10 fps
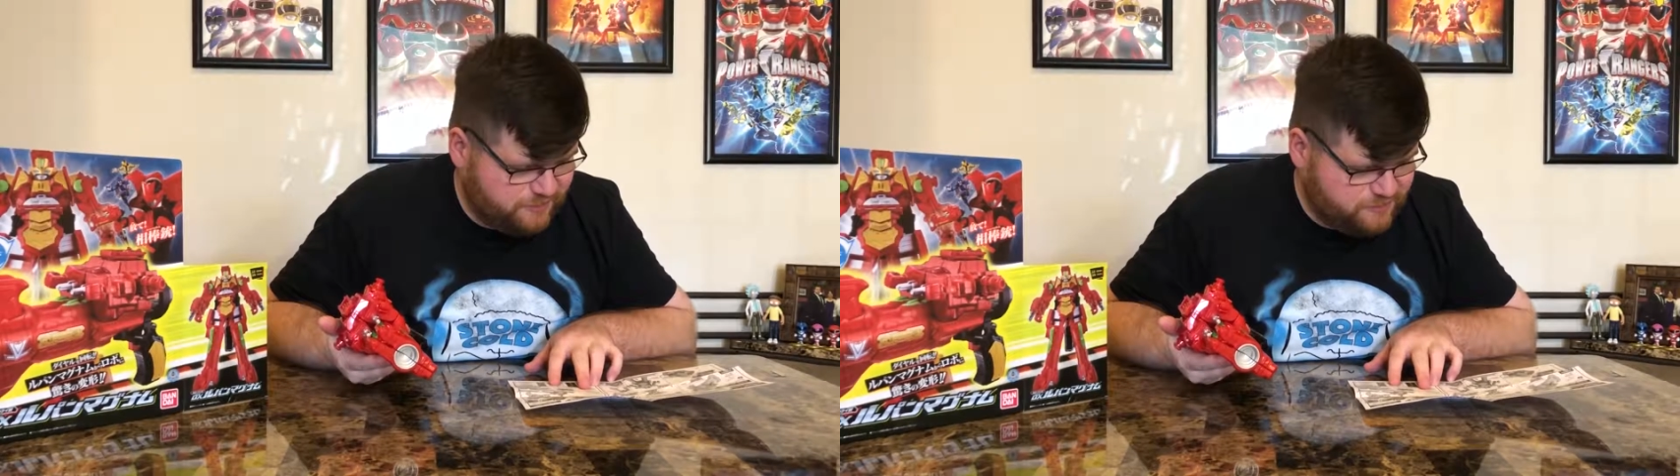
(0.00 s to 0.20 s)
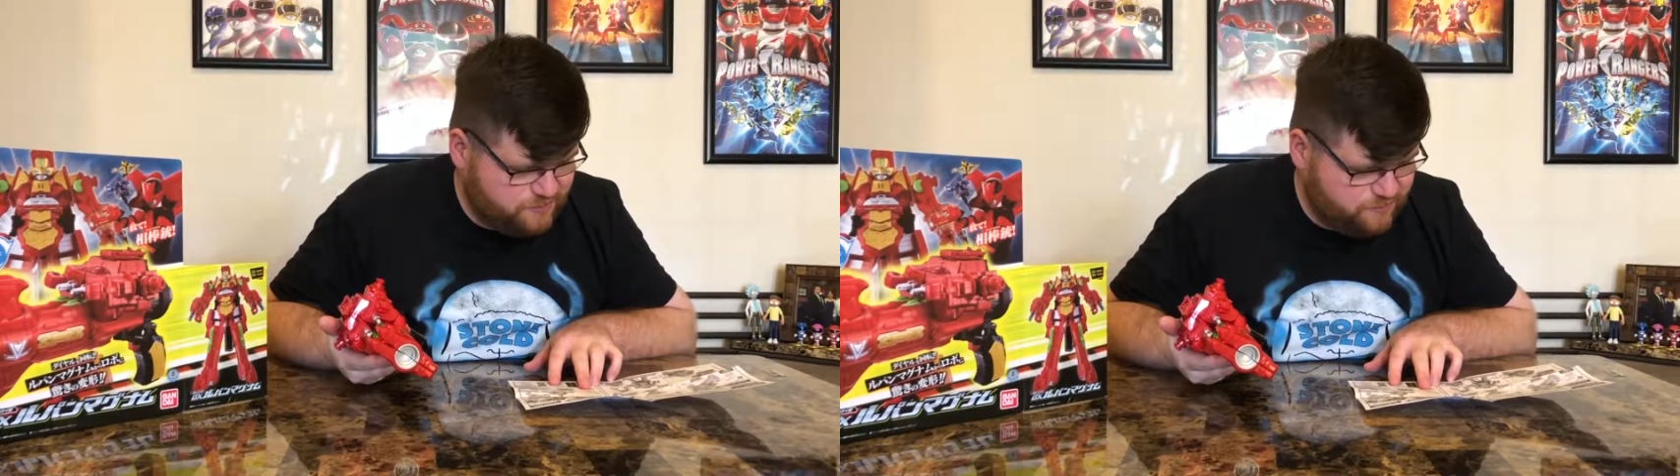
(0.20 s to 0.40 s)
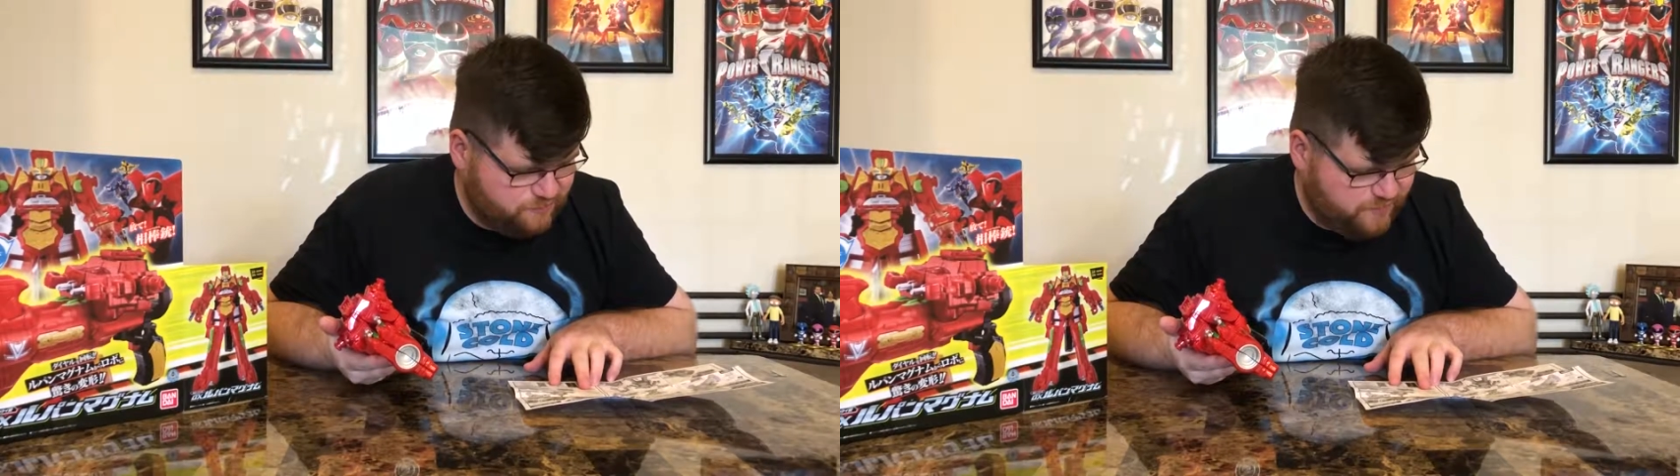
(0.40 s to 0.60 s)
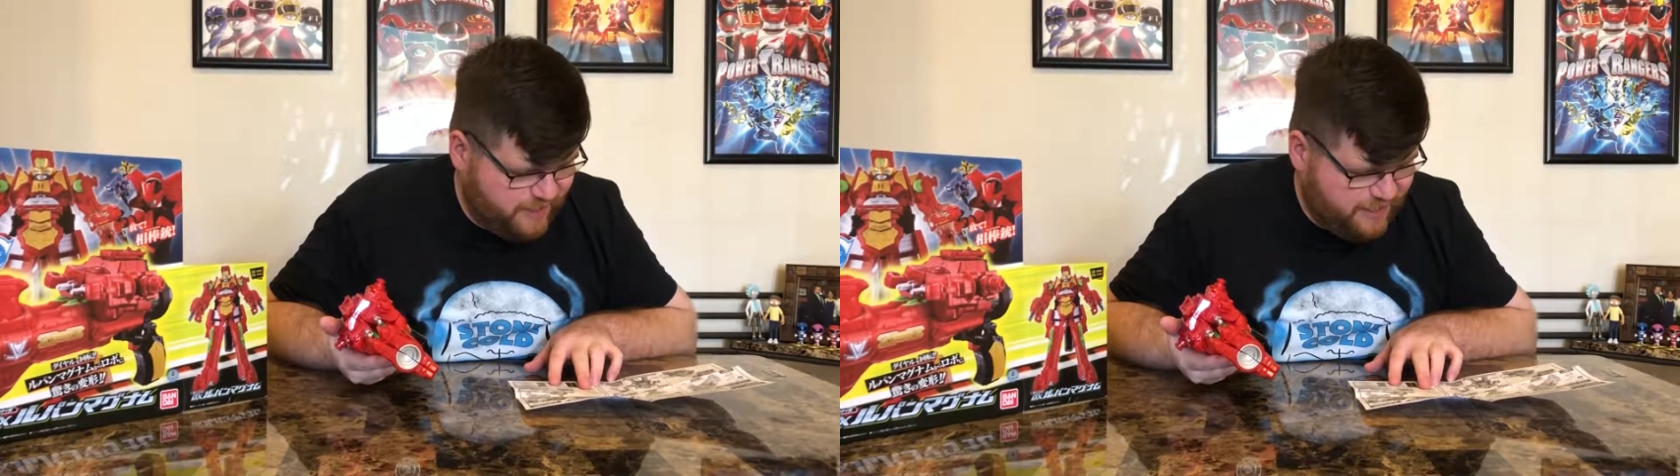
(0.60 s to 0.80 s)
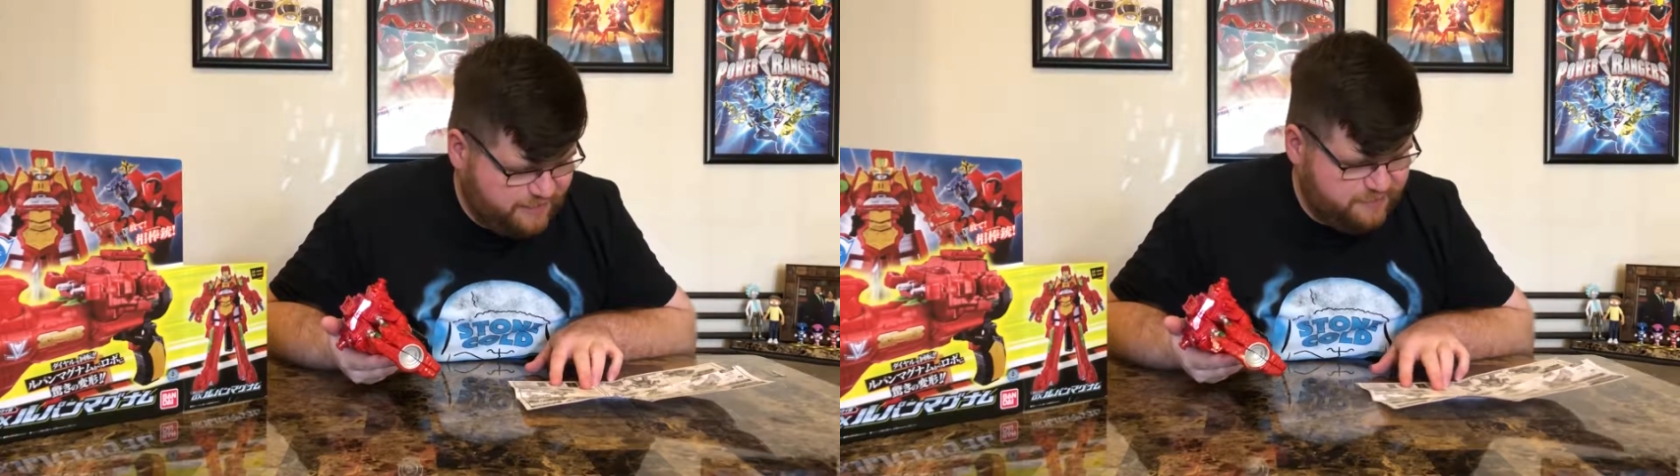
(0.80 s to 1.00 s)
let's do
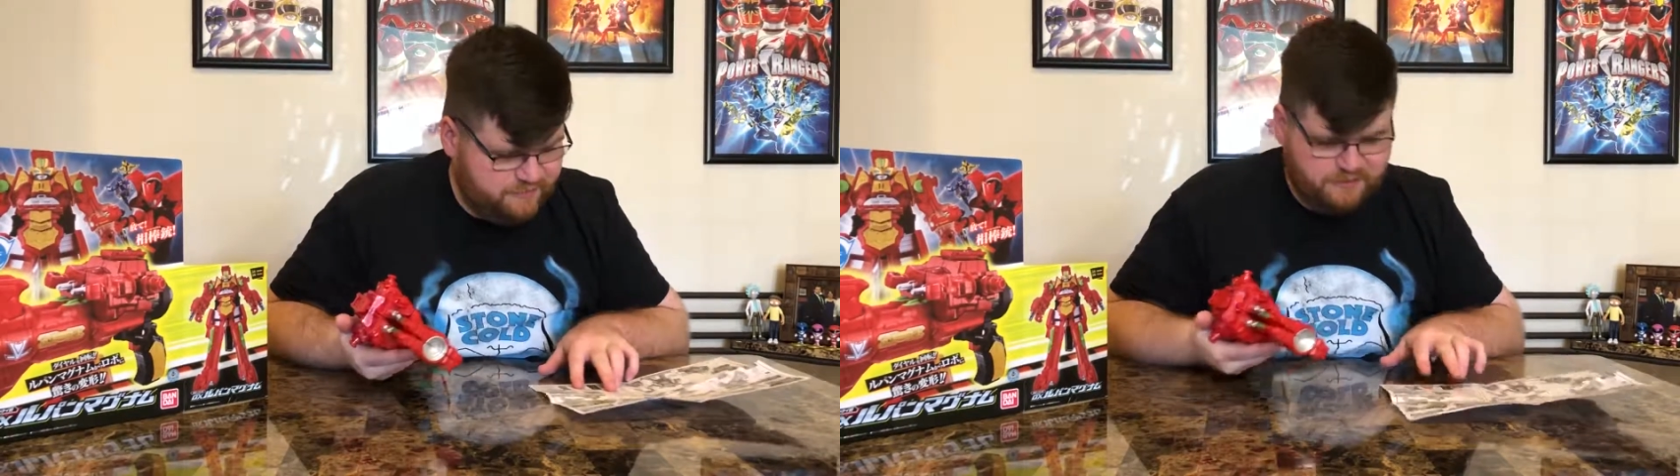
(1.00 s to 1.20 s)
that.